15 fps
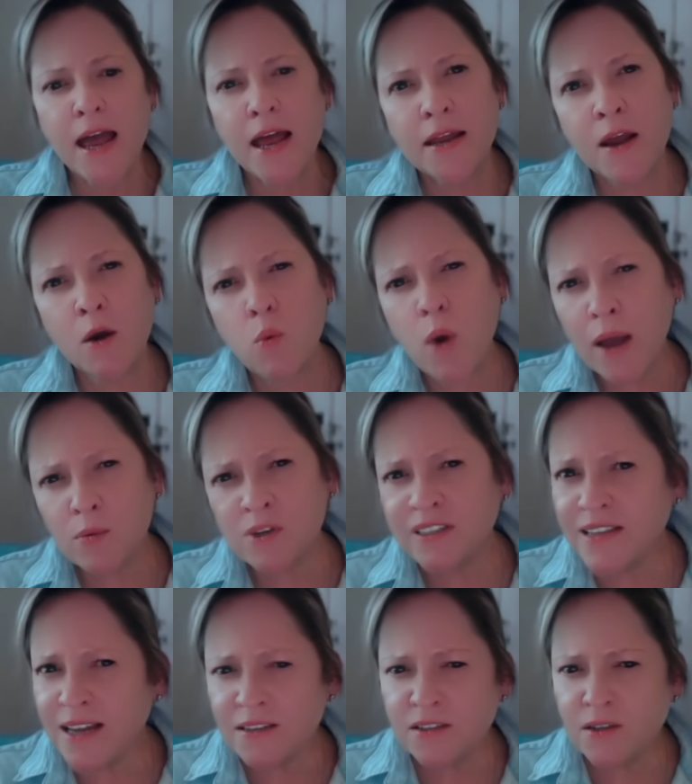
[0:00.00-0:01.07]
Now, why was
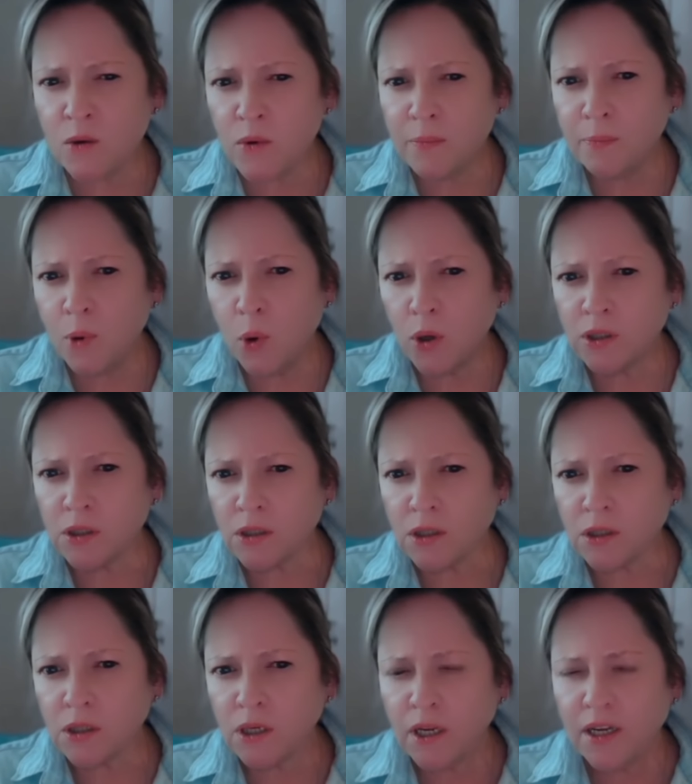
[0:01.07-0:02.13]
that so
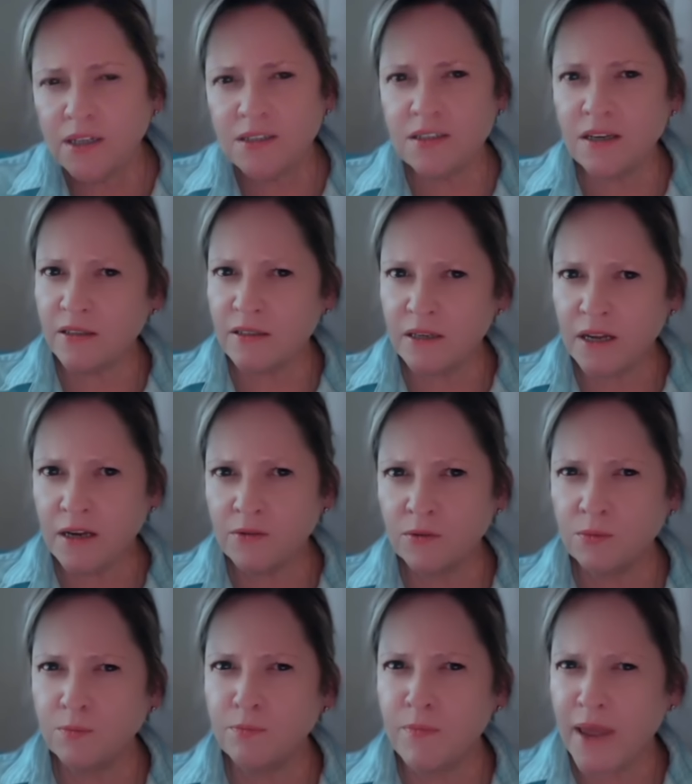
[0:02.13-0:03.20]
important? Doesn't it
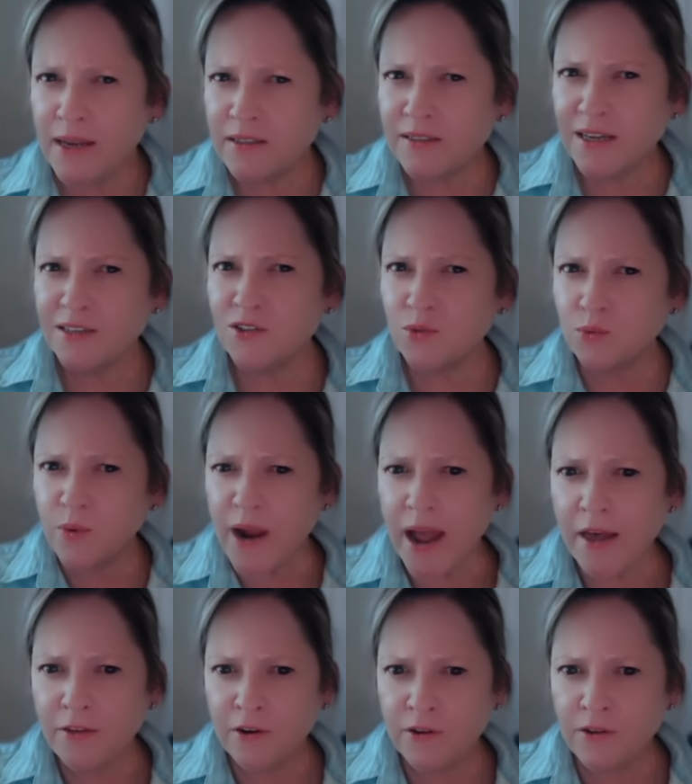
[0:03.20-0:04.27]
make sense
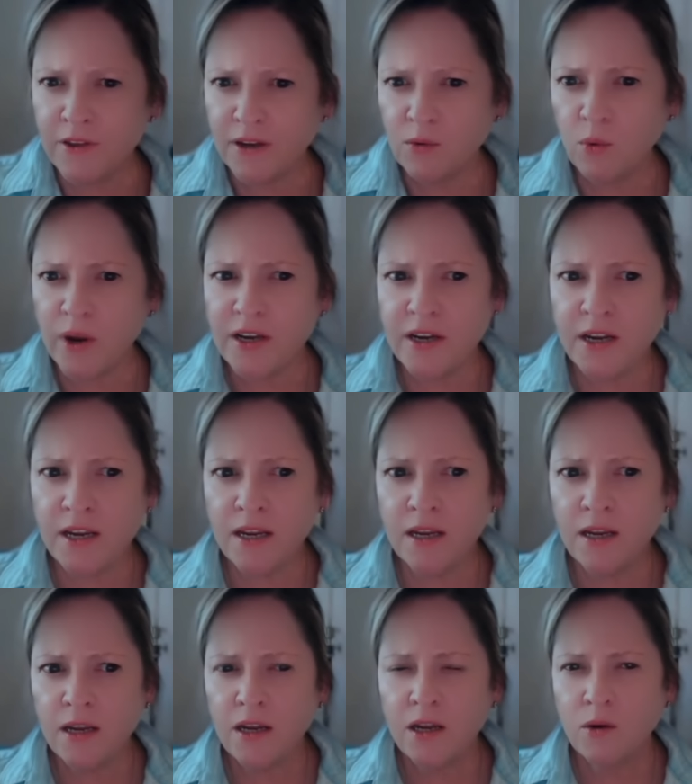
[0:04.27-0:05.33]
rather that
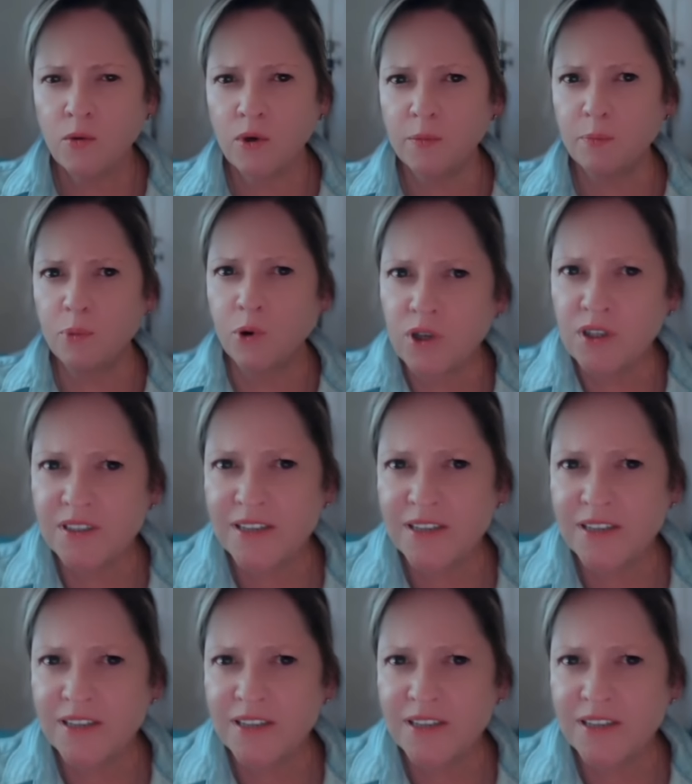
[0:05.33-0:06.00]
Wendy would put